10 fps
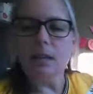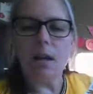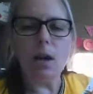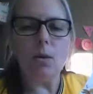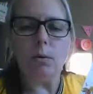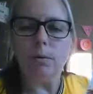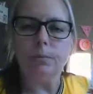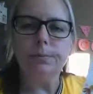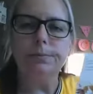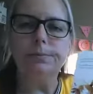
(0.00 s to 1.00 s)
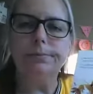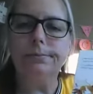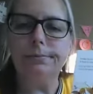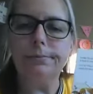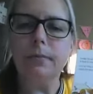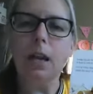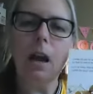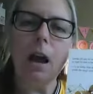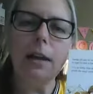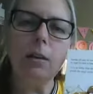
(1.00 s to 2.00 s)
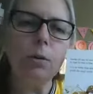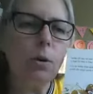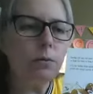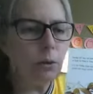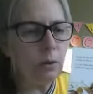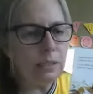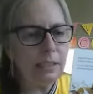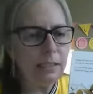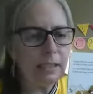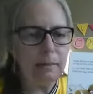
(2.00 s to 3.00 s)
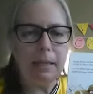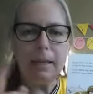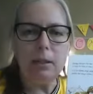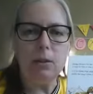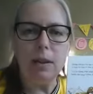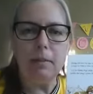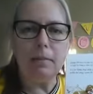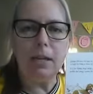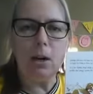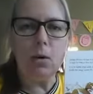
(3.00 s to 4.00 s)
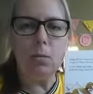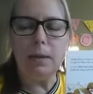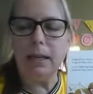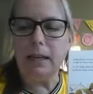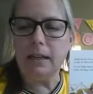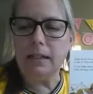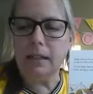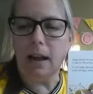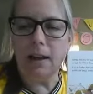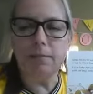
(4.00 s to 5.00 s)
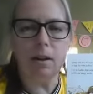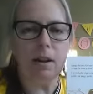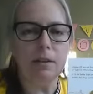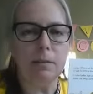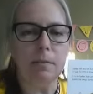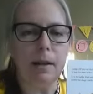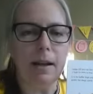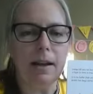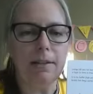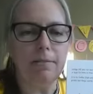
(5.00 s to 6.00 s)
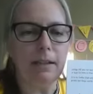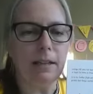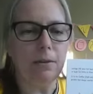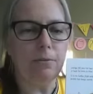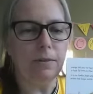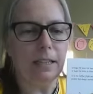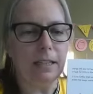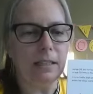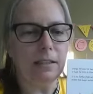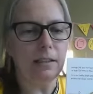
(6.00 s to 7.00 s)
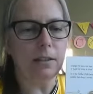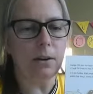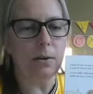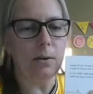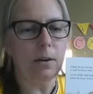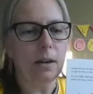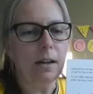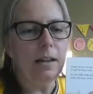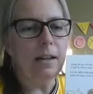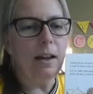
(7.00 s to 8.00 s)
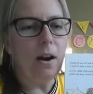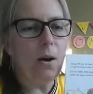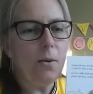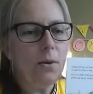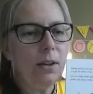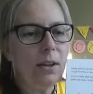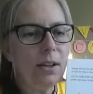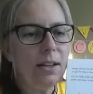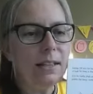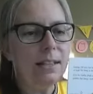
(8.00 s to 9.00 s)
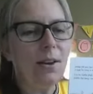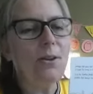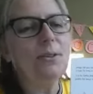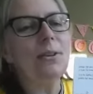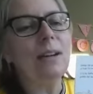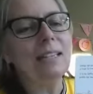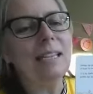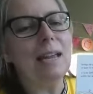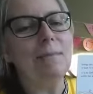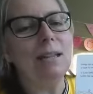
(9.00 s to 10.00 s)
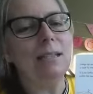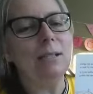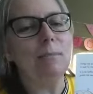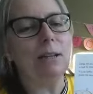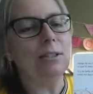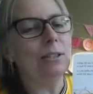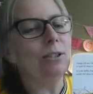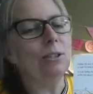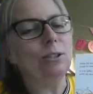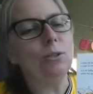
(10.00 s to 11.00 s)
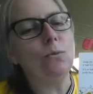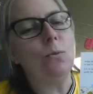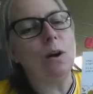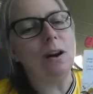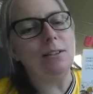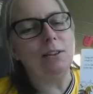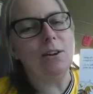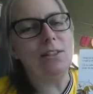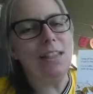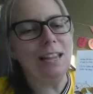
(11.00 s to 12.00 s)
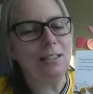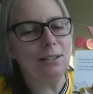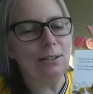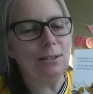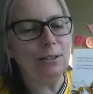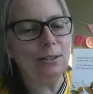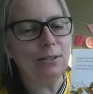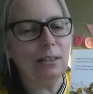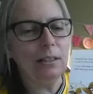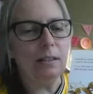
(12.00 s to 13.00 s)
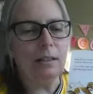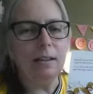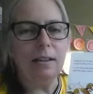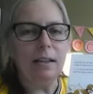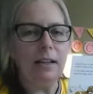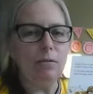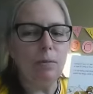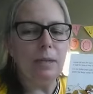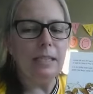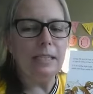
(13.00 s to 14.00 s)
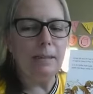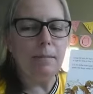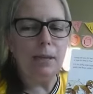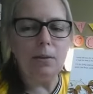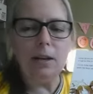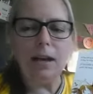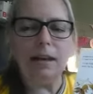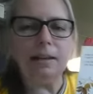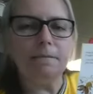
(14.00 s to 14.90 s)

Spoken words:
Oh, I don't know if you can still see me. Can you let me know? Because I've lost my video feed. So, oh, good. Oh, you guys came in especially just to watch. Oh, thanks, Lulu. Can everybody see me okay?